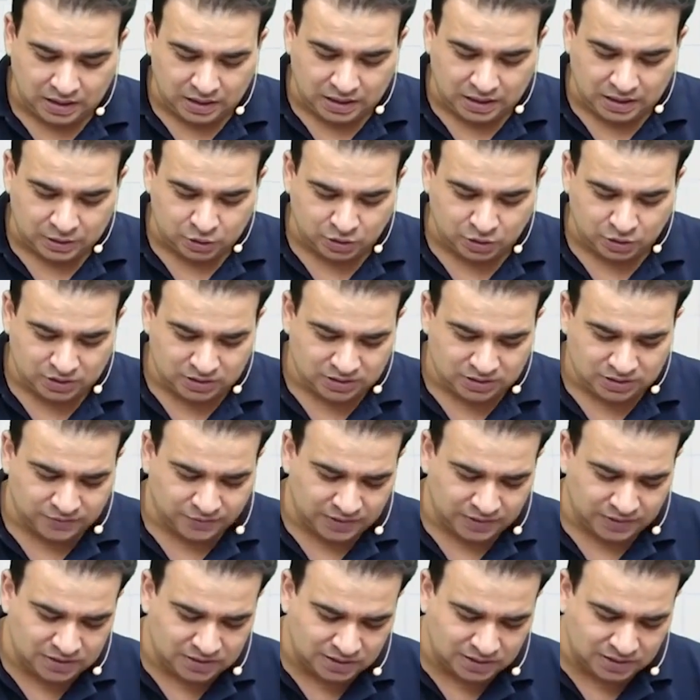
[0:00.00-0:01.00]
So this is
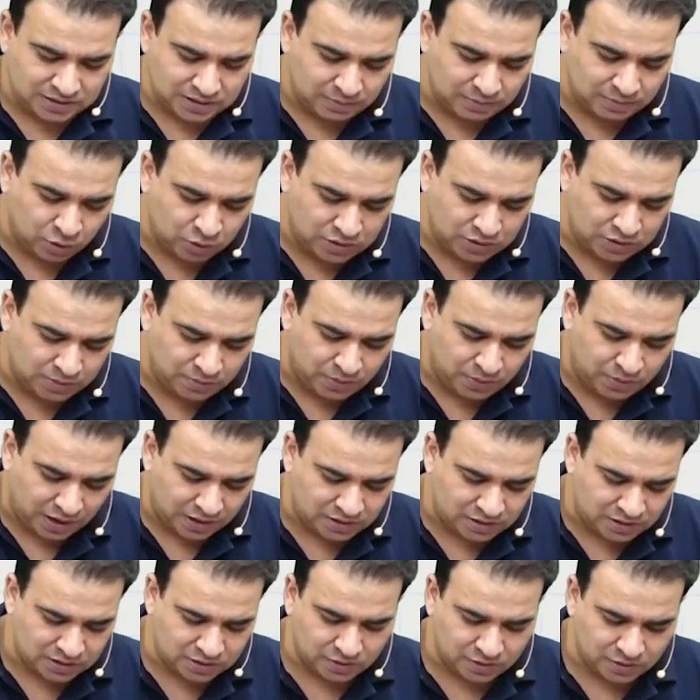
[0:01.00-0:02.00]
first just about the
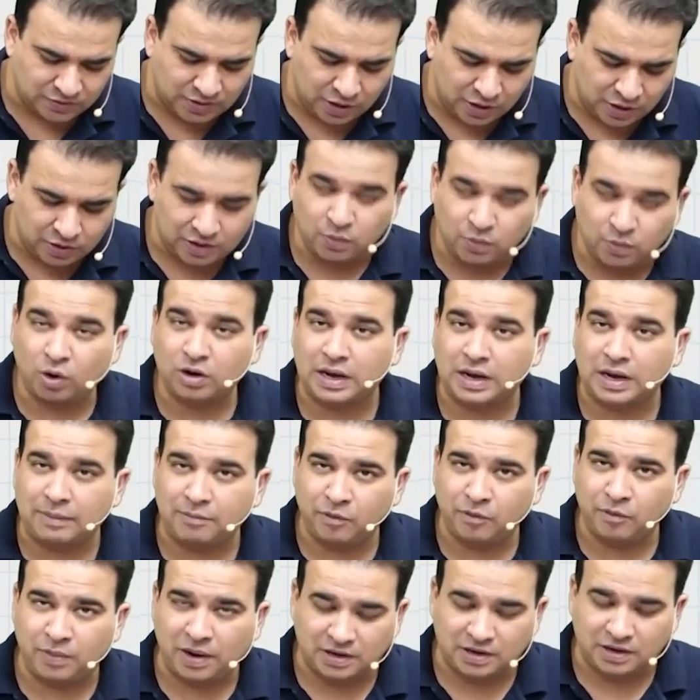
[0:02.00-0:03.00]
branches of the aorta, what type
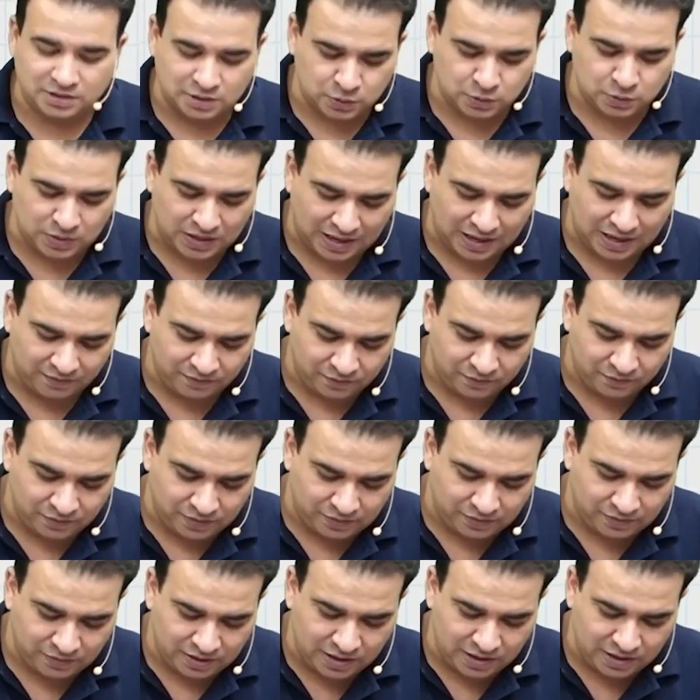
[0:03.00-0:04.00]
of branches we have.
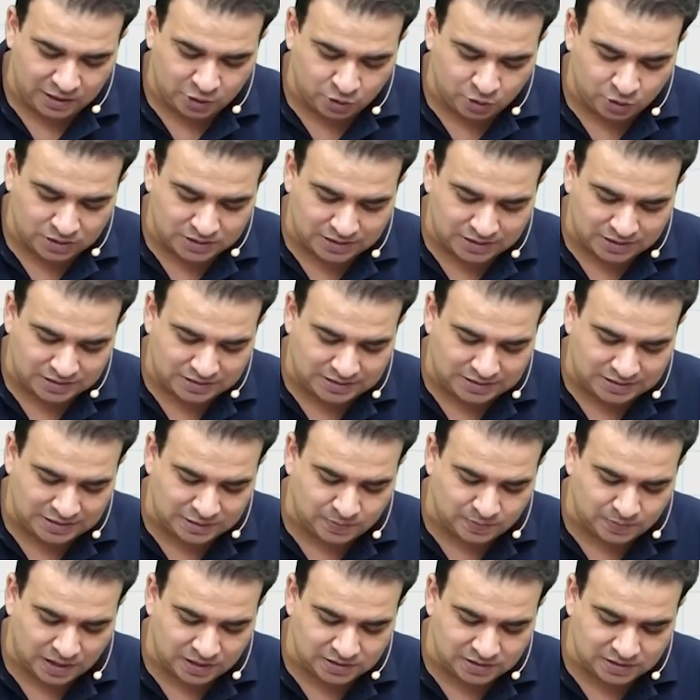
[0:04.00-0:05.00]
We need to discuss these
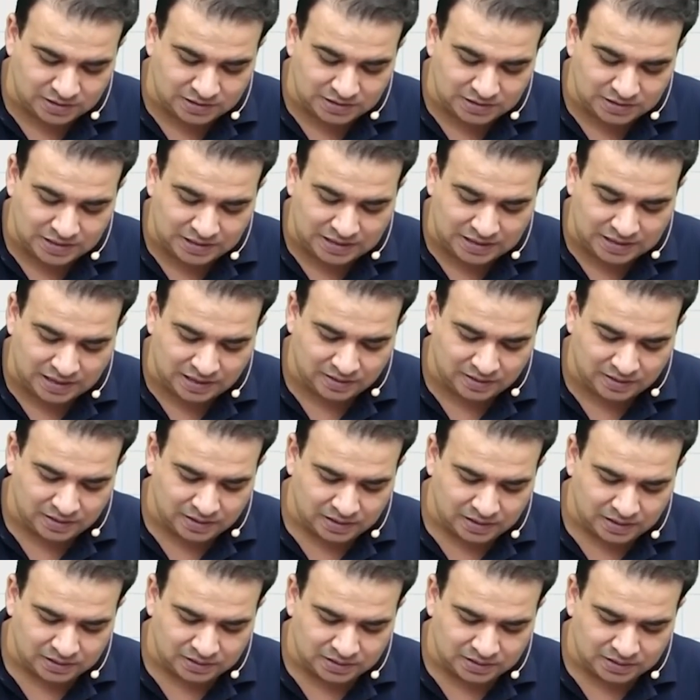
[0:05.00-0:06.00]
branches in detail.
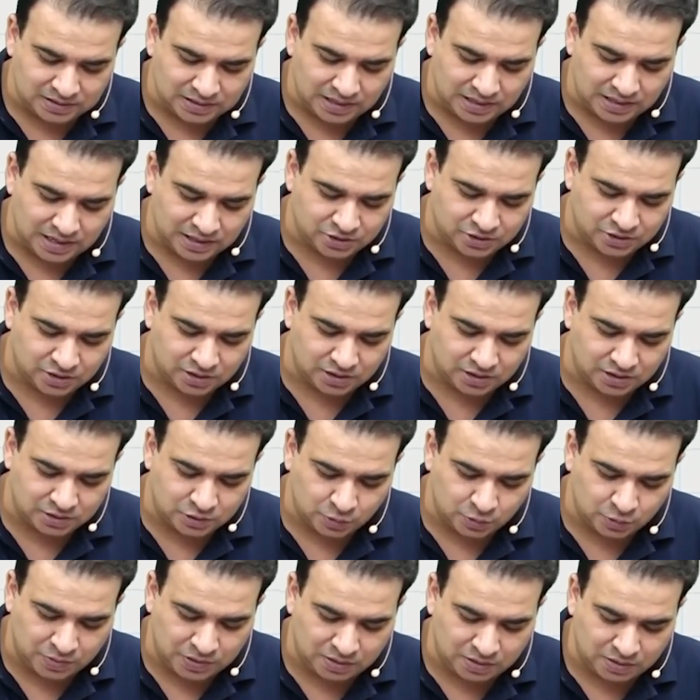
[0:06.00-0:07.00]
The celiac trunk,
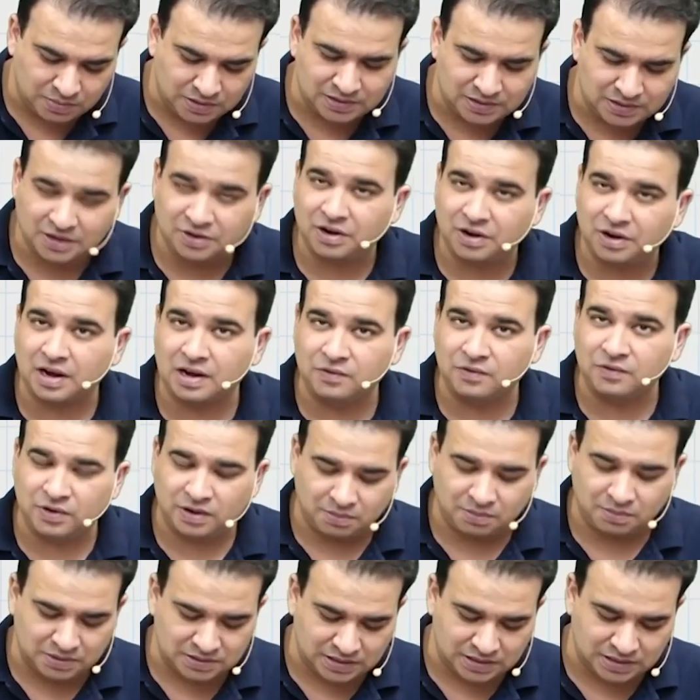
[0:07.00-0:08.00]
superior mesenteric,
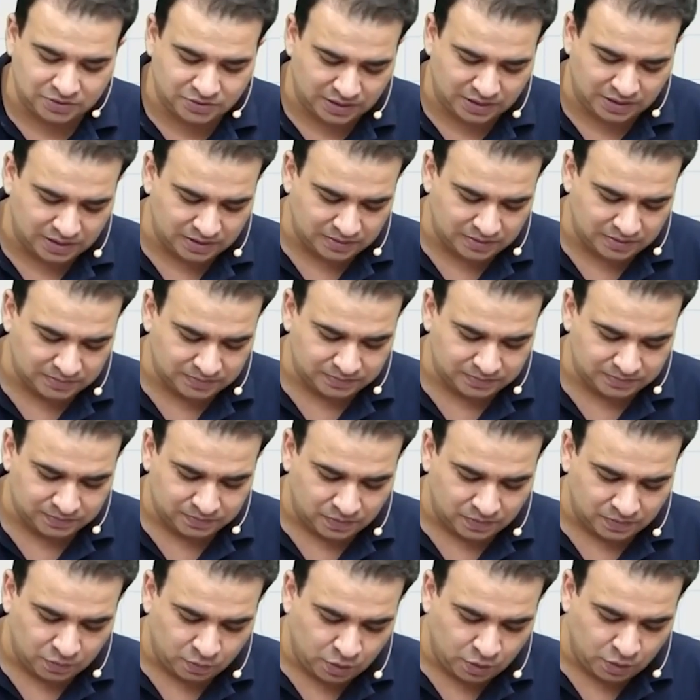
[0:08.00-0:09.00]
inferior mesenteric.
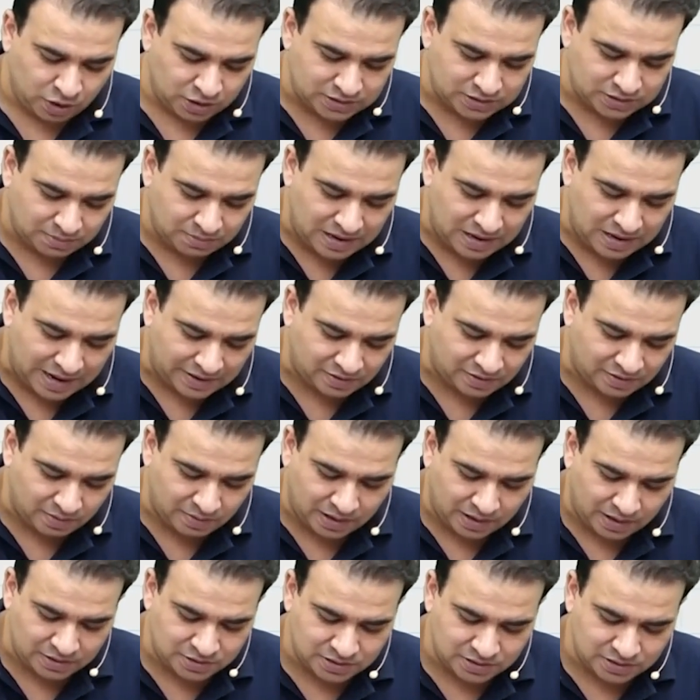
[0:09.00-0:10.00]
We got some lateral
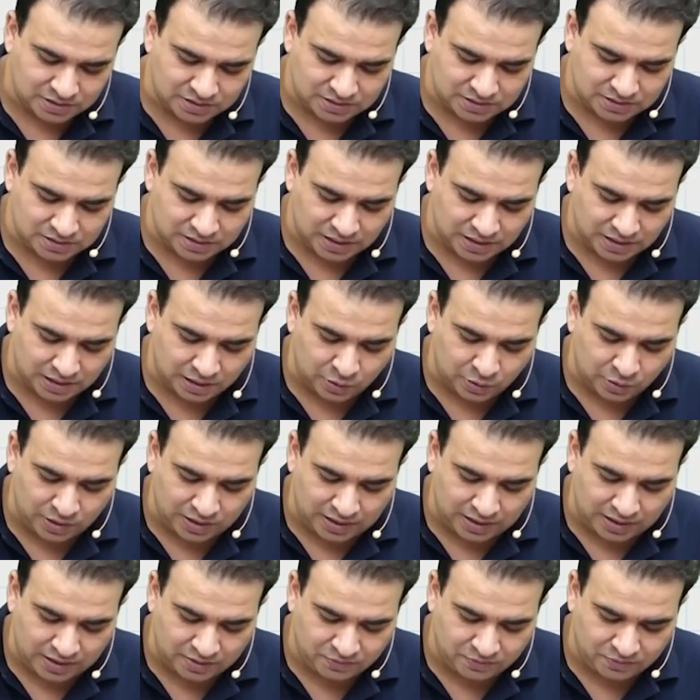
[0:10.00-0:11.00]
branches
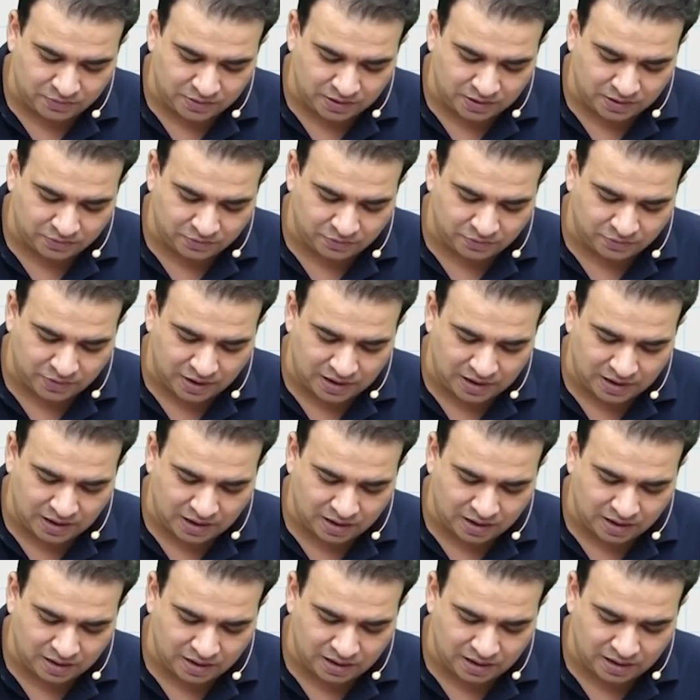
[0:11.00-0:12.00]
including inferior phrenic
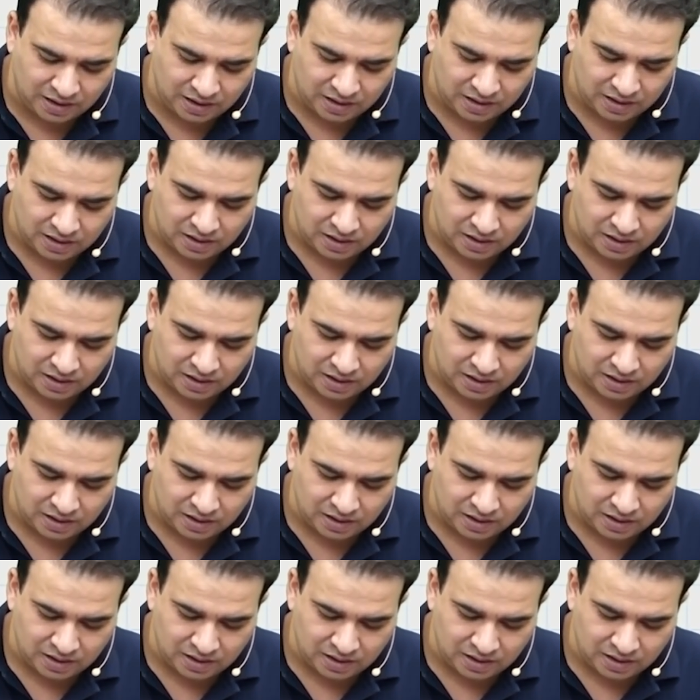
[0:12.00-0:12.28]
artery,